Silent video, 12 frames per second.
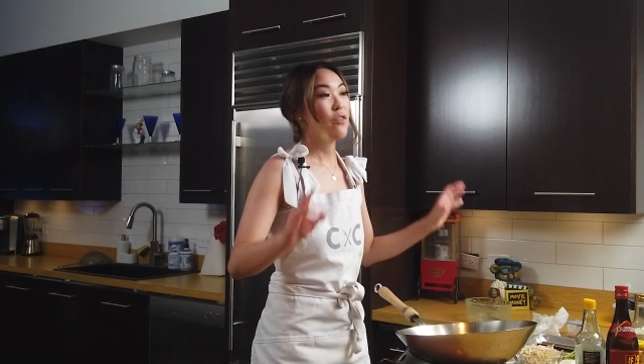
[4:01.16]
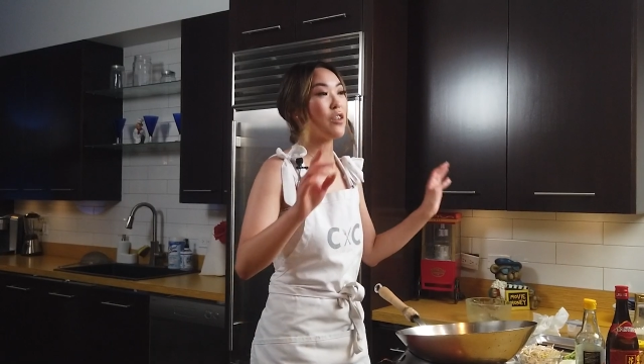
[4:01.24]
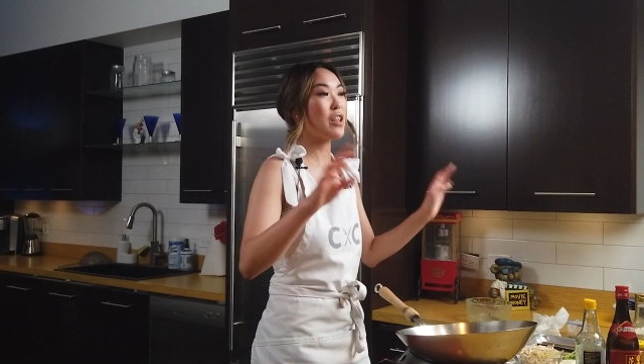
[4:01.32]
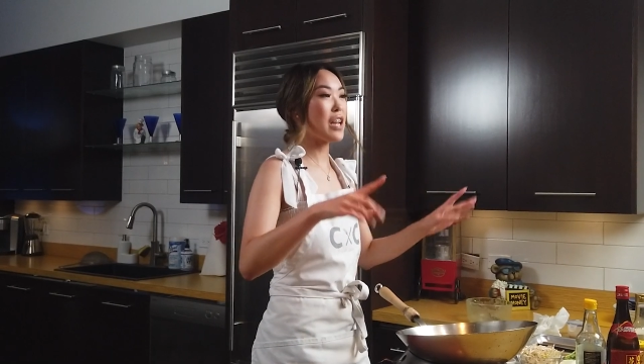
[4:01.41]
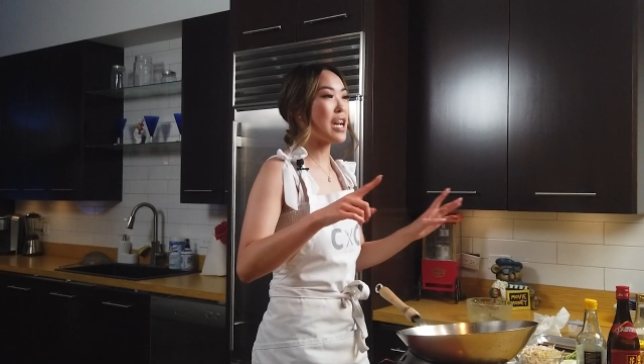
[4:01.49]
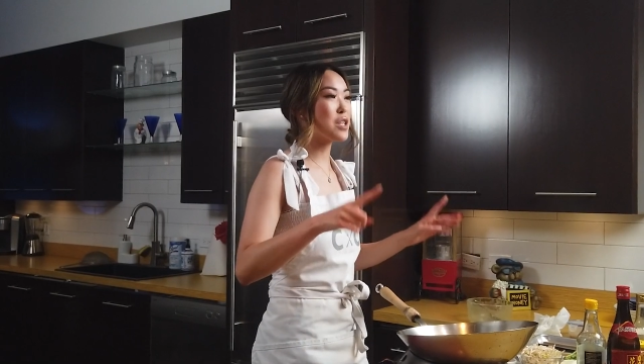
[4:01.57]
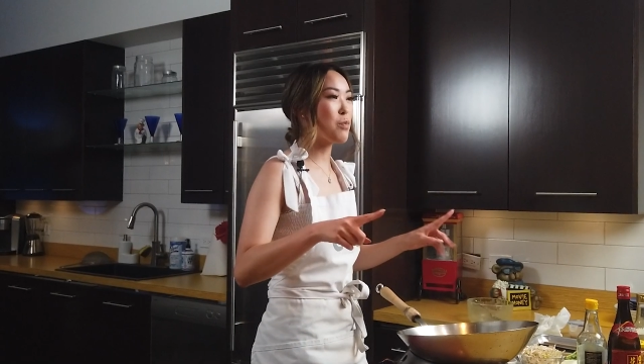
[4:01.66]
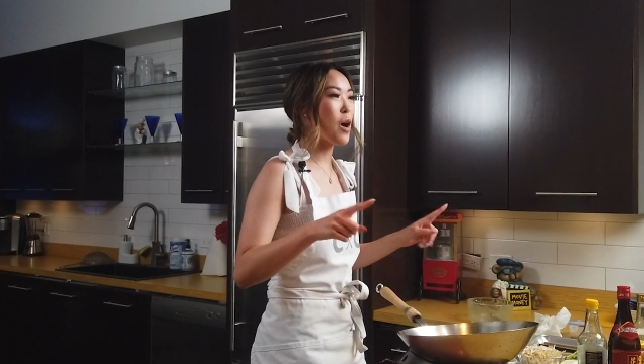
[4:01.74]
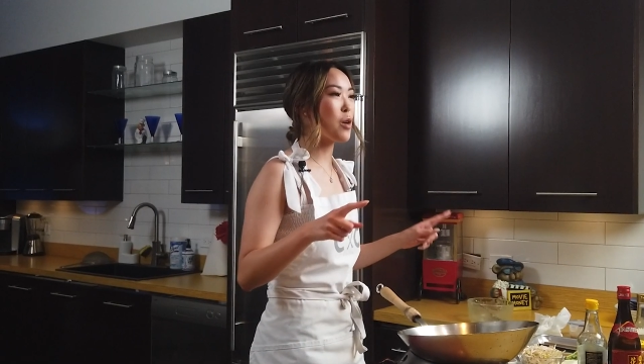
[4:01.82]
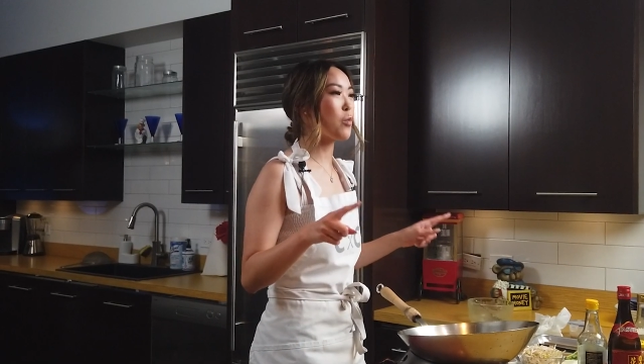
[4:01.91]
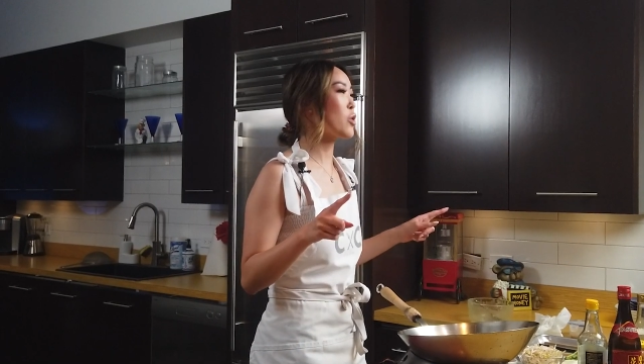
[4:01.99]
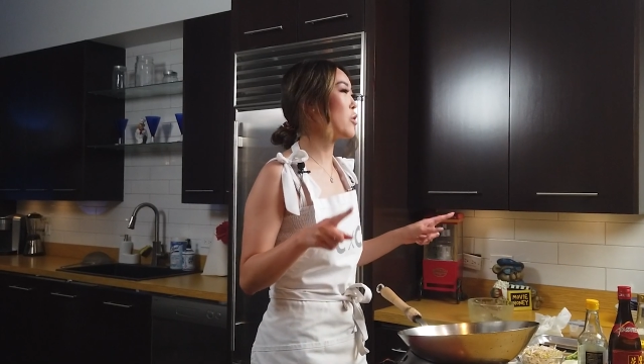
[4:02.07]
For the next
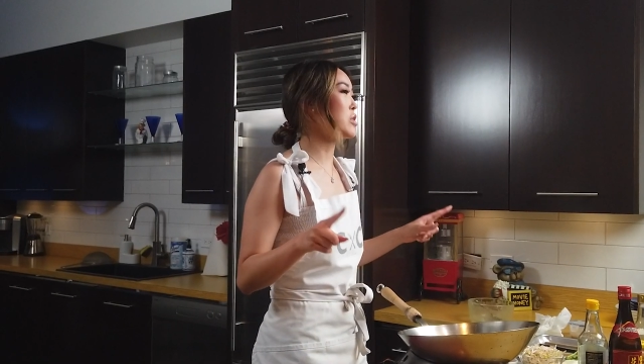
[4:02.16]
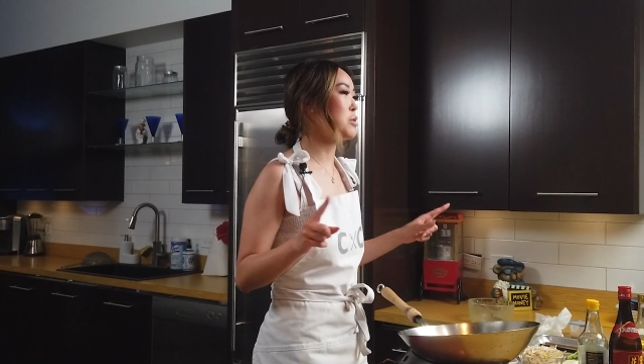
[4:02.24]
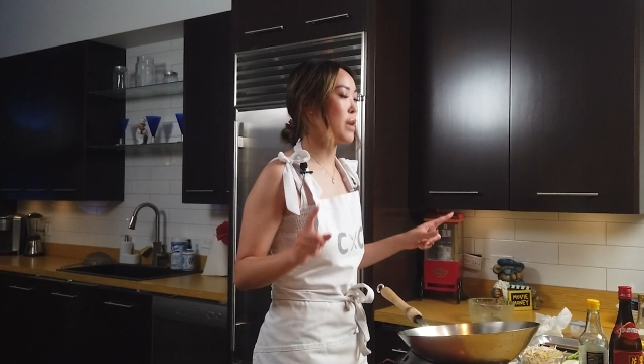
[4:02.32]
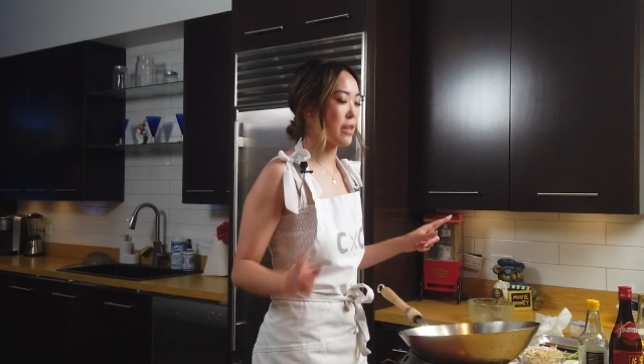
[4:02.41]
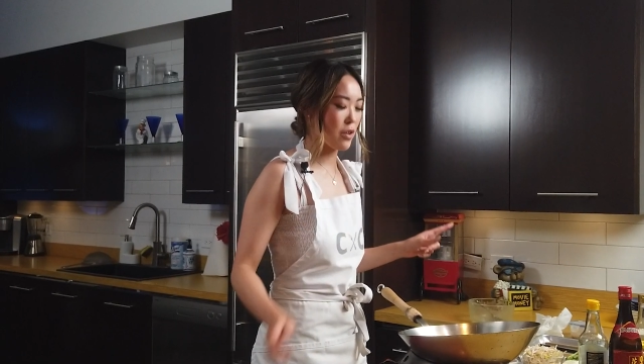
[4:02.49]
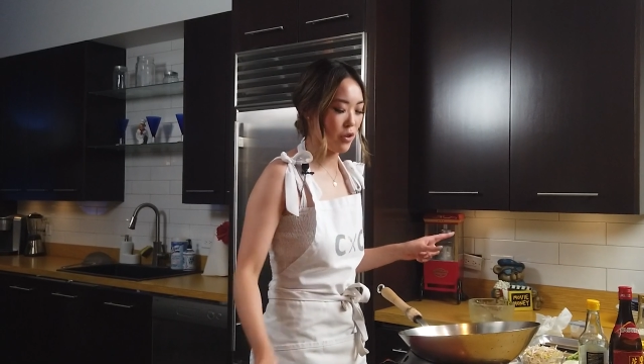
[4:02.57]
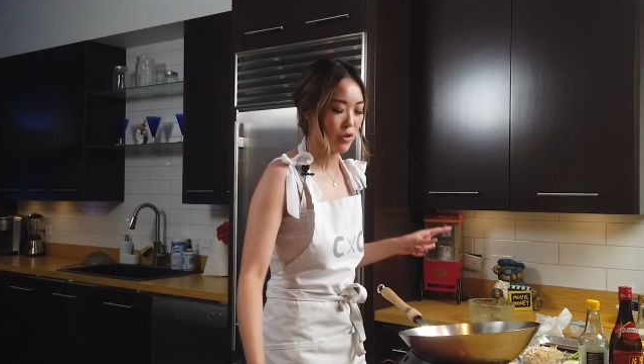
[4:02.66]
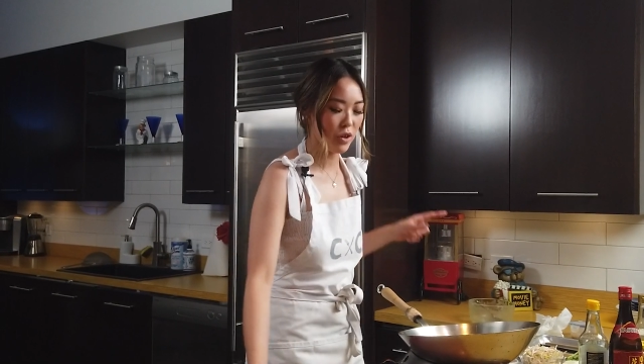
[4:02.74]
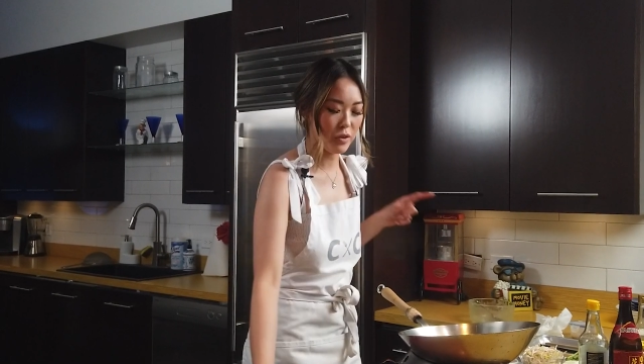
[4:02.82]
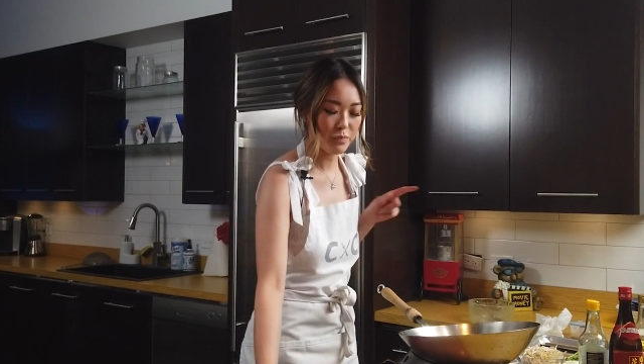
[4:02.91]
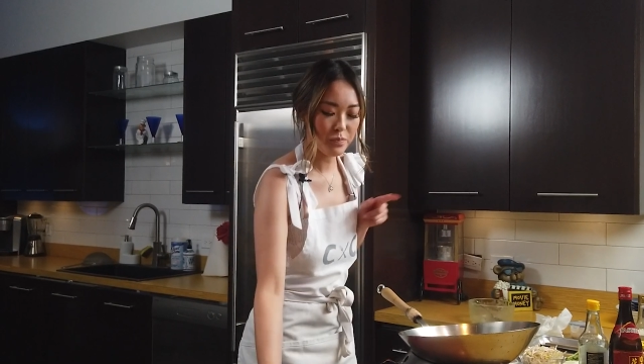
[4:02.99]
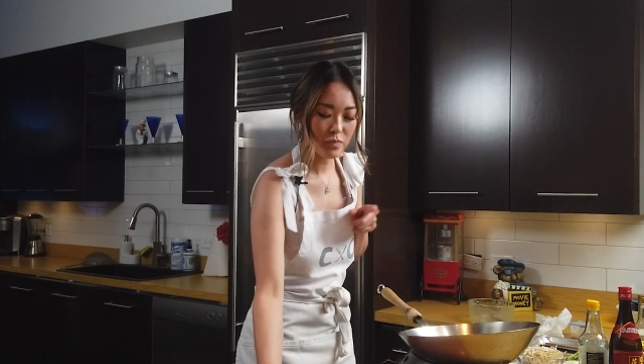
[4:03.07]
part, we're going to make the noodle.